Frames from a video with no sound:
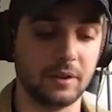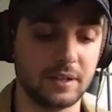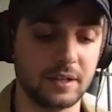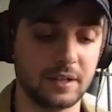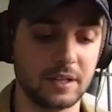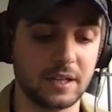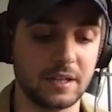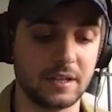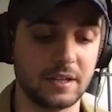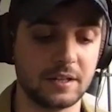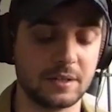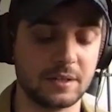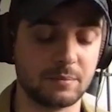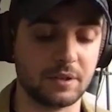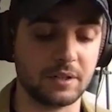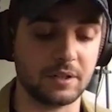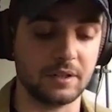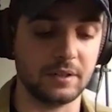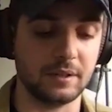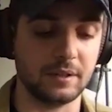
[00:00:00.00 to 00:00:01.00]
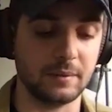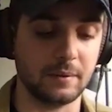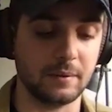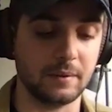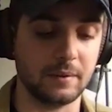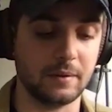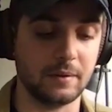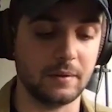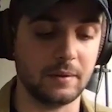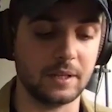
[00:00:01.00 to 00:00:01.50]
It's
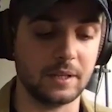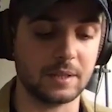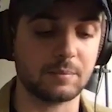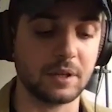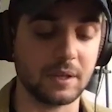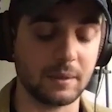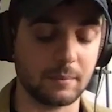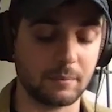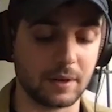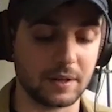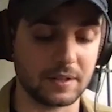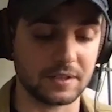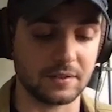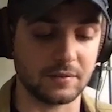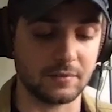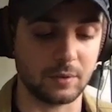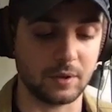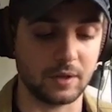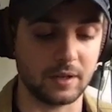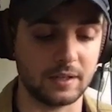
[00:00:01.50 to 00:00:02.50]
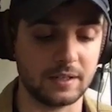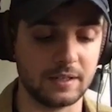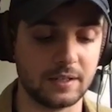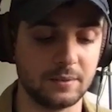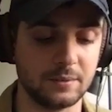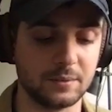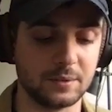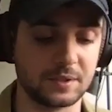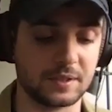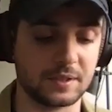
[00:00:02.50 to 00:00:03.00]
pretty impressive what he
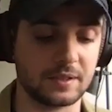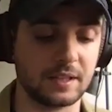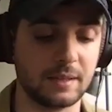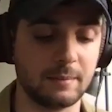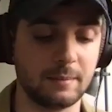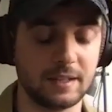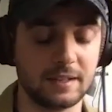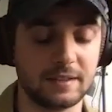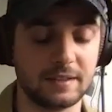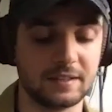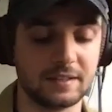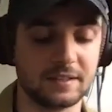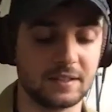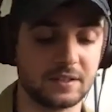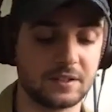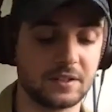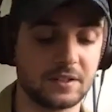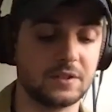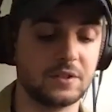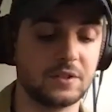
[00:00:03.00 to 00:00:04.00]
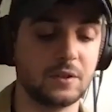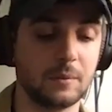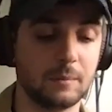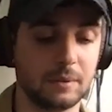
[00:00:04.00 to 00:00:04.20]
was claiming that these things could do.